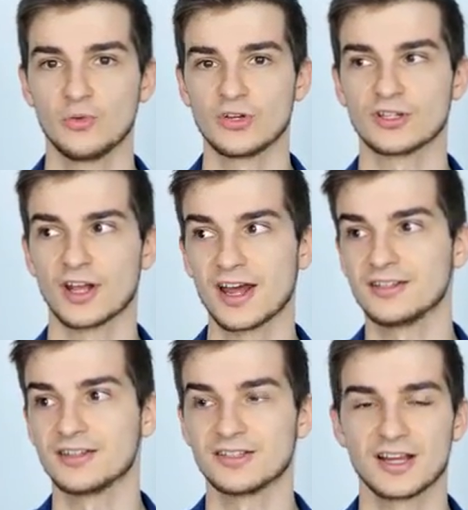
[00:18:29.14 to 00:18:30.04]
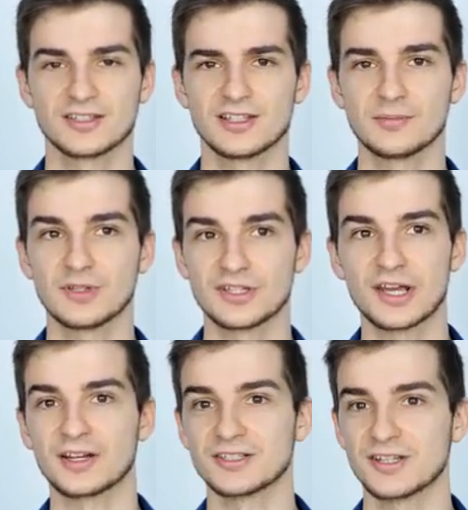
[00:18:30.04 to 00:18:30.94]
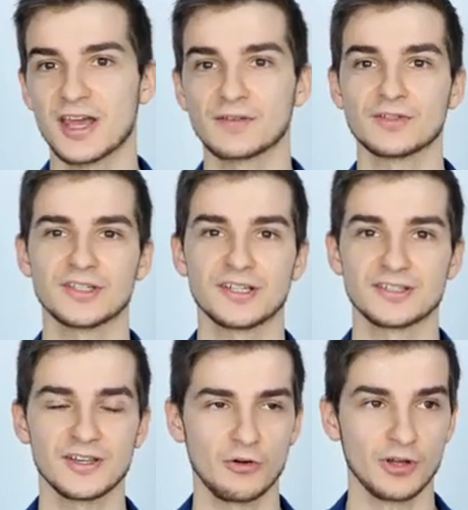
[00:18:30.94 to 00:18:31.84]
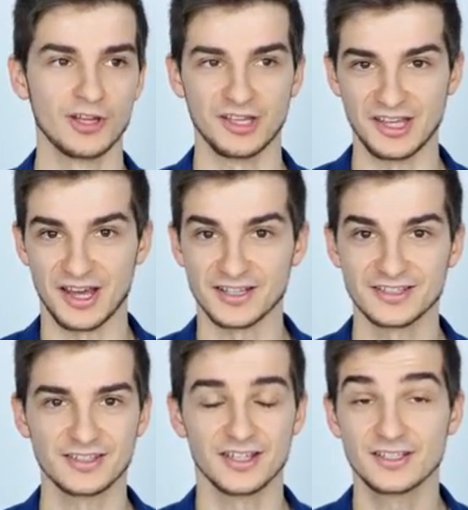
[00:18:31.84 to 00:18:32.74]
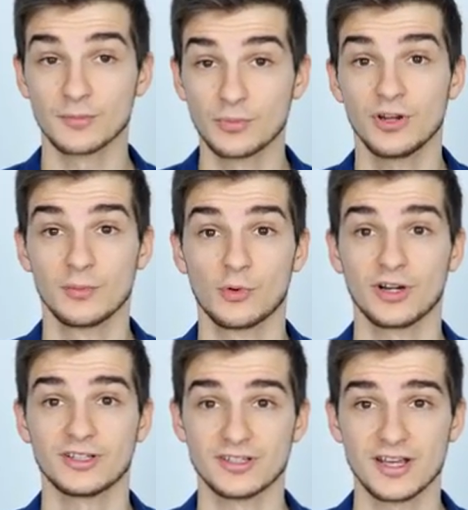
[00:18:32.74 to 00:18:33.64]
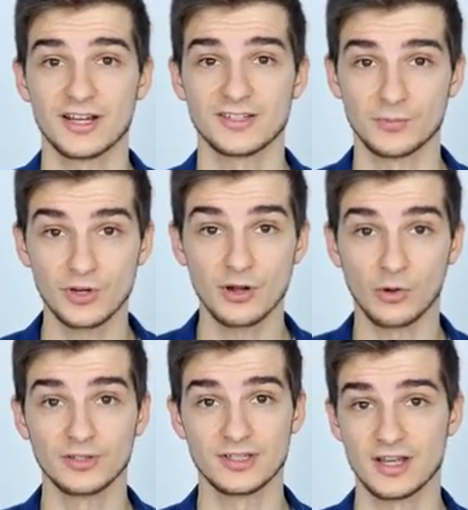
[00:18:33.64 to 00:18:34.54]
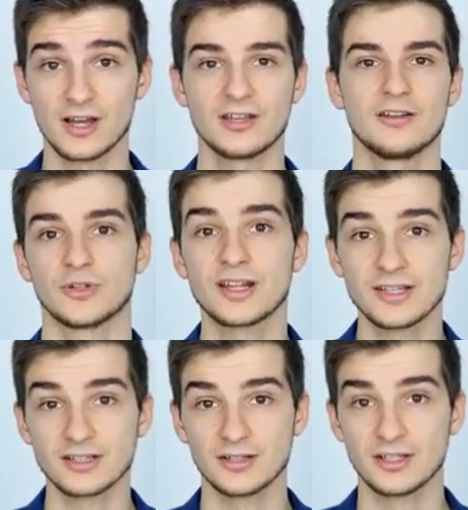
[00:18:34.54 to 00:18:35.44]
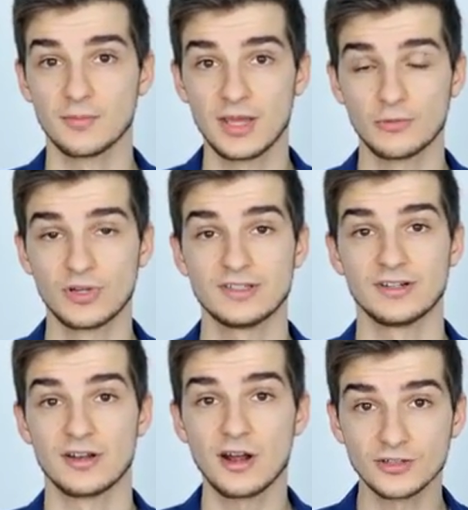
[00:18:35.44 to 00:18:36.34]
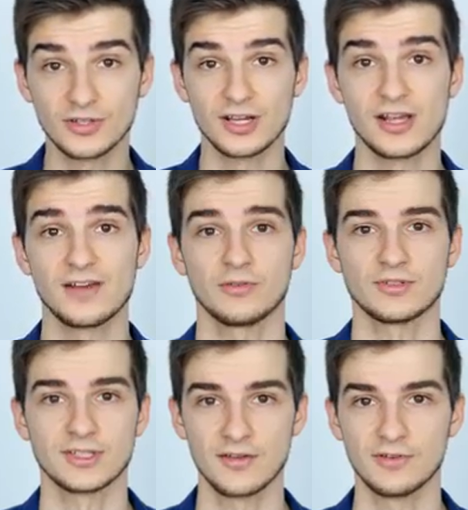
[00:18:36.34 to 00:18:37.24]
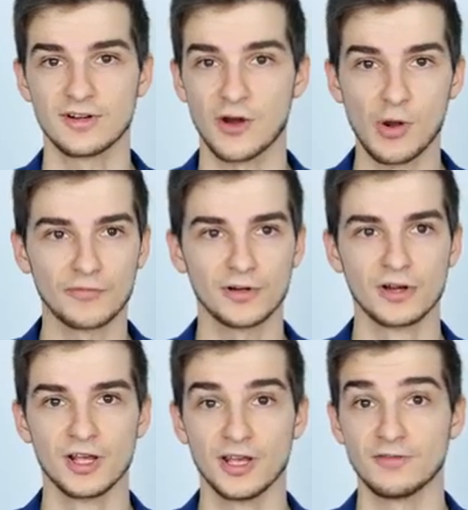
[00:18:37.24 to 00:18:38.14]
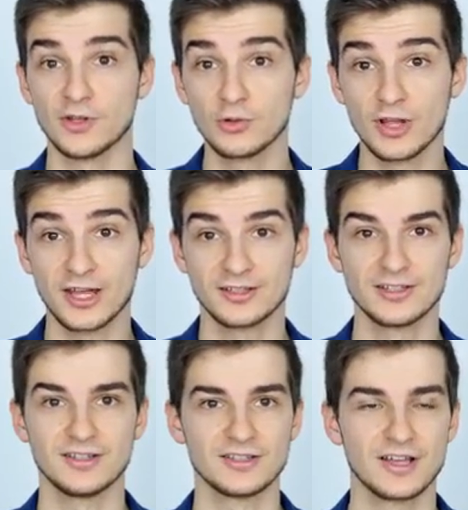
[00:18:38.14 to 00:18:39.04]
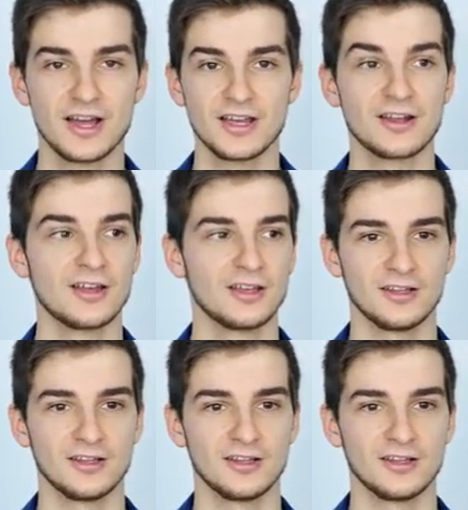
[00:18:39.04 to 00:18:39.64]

which had the exact same design as the iPhone 6. So yeah, it's a pretty boring design. It's a pretty old design. So that's actually the main reason not to get the iPhone 7. However, if you do like this design,